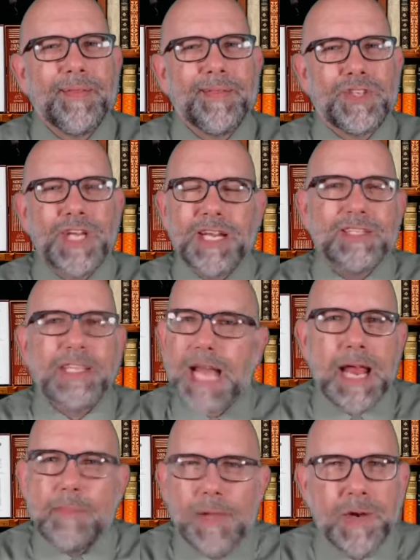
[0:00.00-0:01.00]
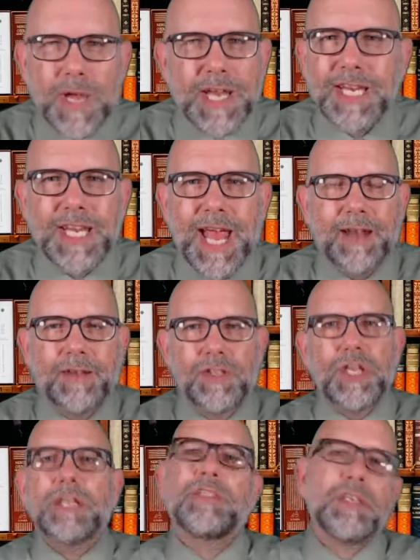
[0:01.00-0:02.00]
Genesis hadn't been written yet.
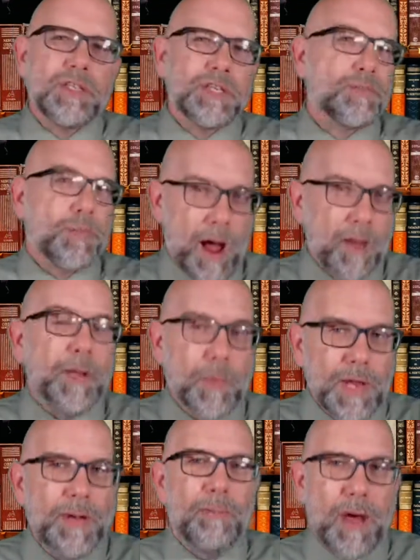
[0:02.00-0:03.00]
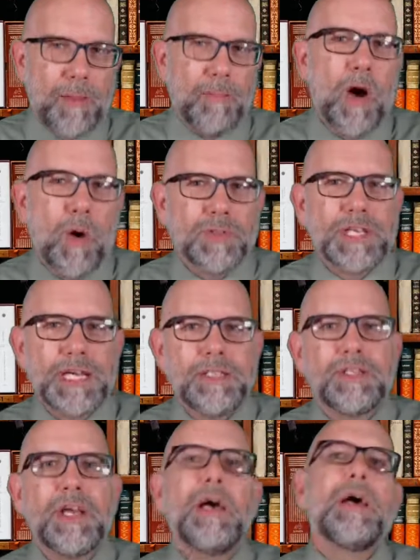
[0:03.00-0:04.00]
Genesis is probably written by
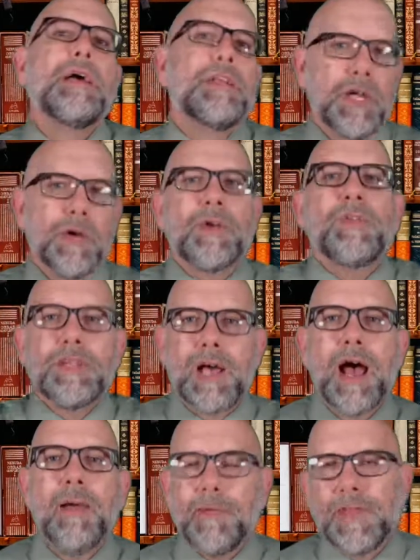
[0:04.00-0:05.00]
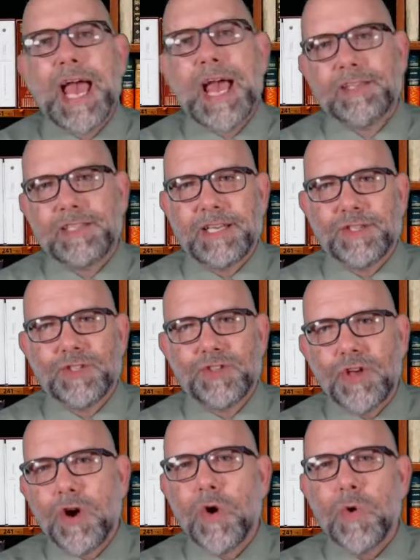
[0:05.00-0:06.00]
Moses during the time of the Exodus.
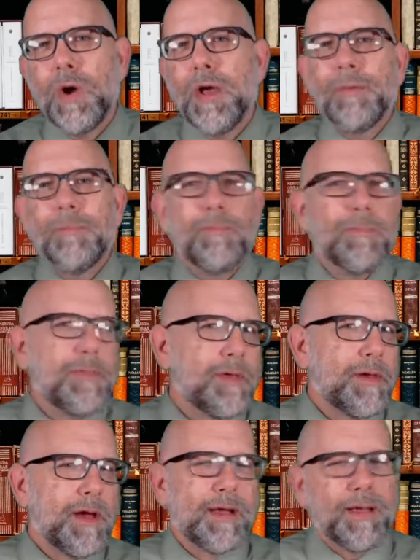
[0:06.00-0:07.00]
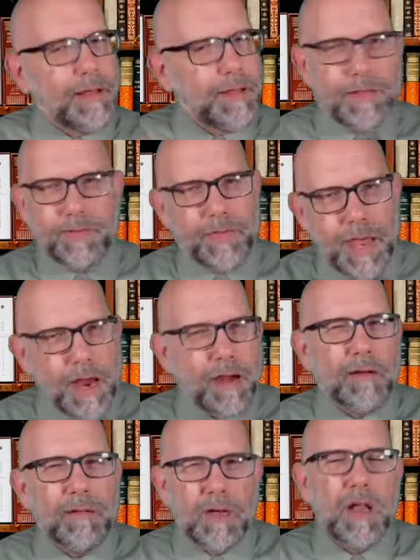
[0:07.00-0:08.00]
So
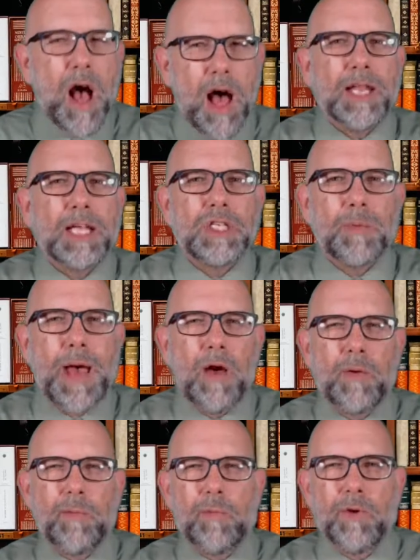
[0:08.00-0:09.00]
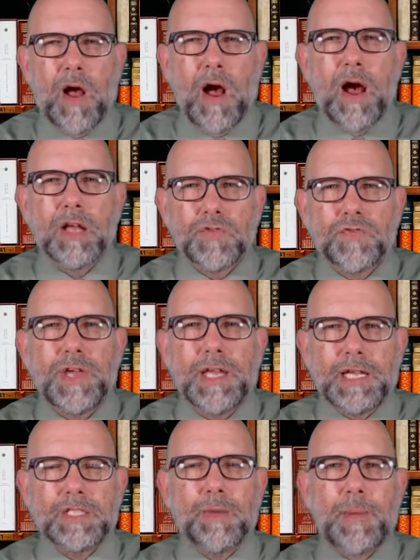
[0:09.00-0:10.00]
their knowledge about God's
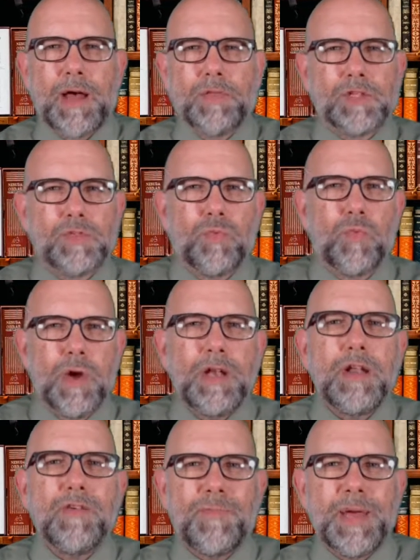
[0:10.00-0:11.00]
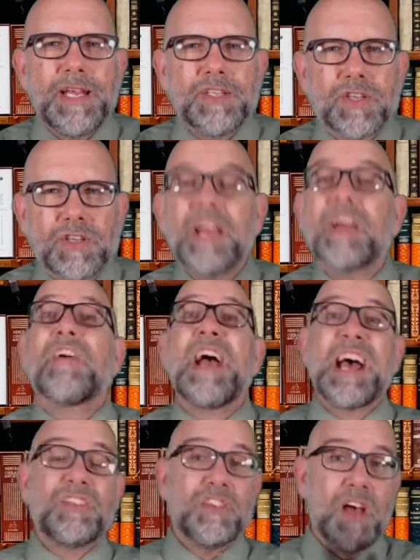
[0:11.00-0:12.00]
feelings about this wouldn't have been as clear
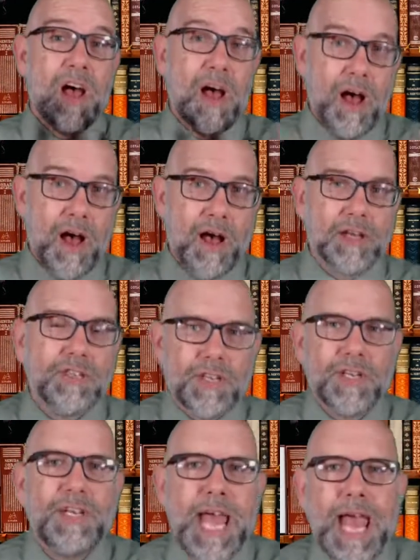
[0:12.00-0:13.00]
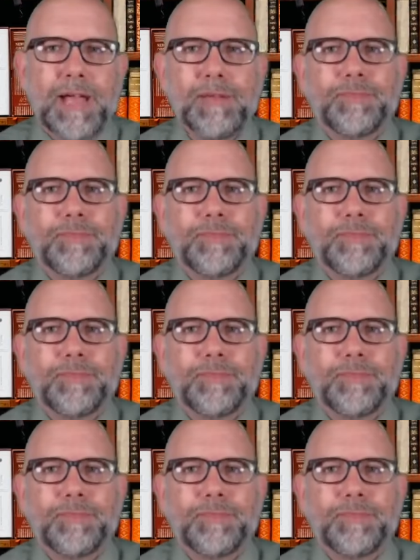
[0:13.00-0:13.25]
as us today.